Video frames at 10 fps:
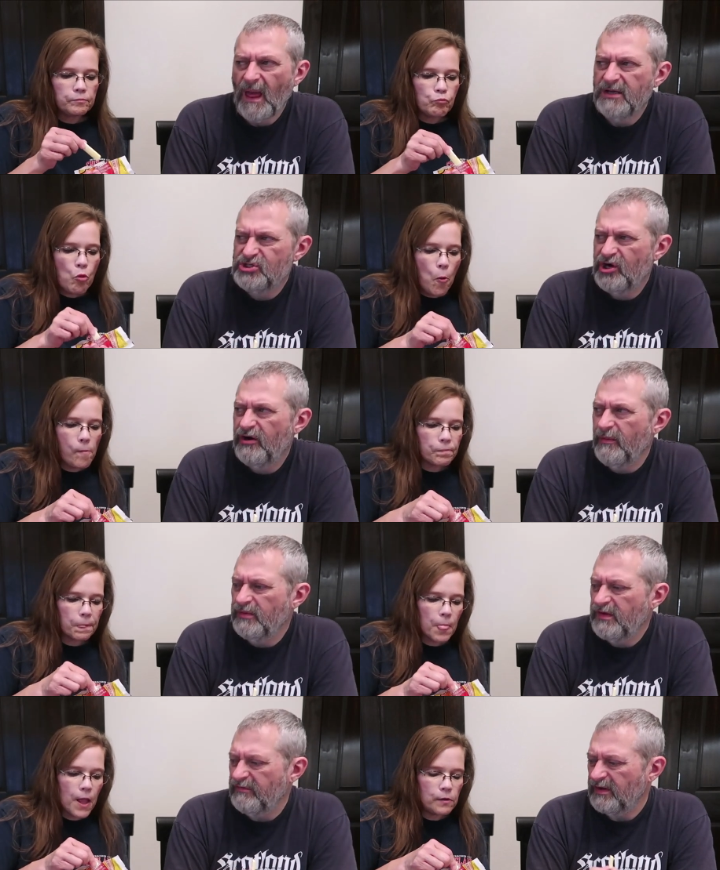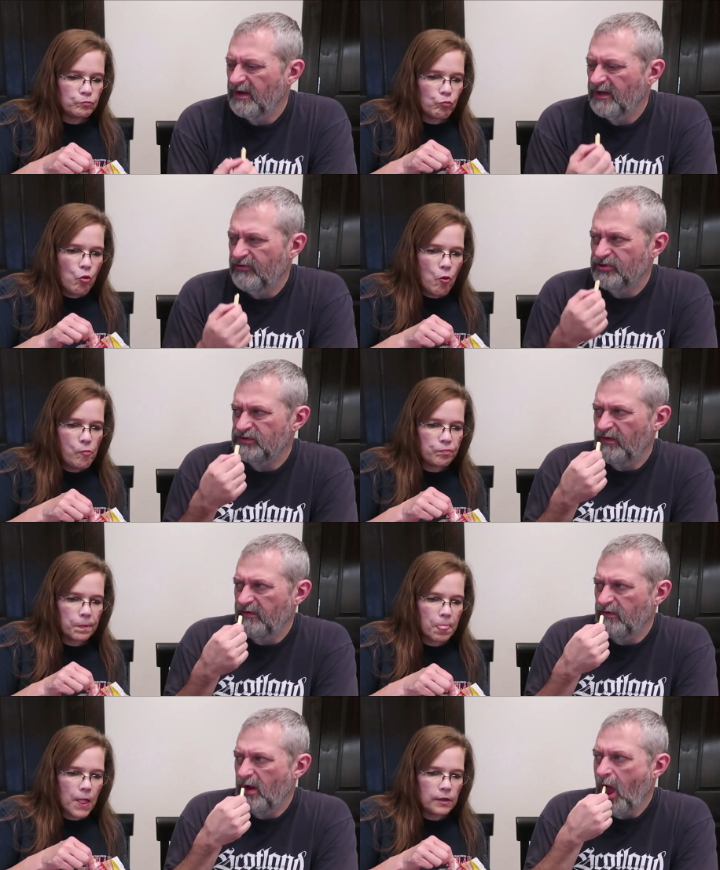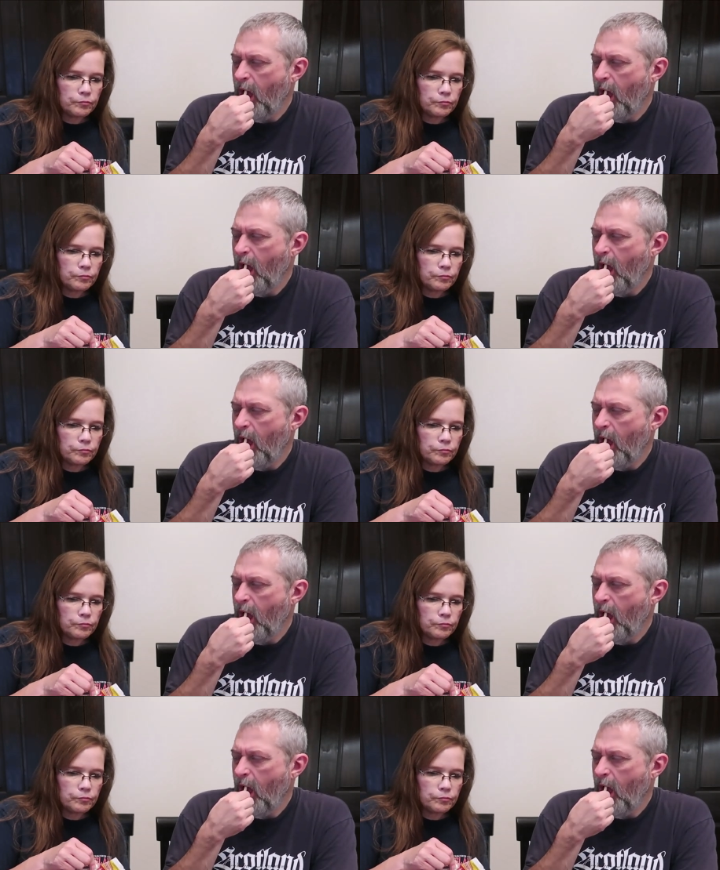Speaker 1: that cherry almost has a licorice flavor.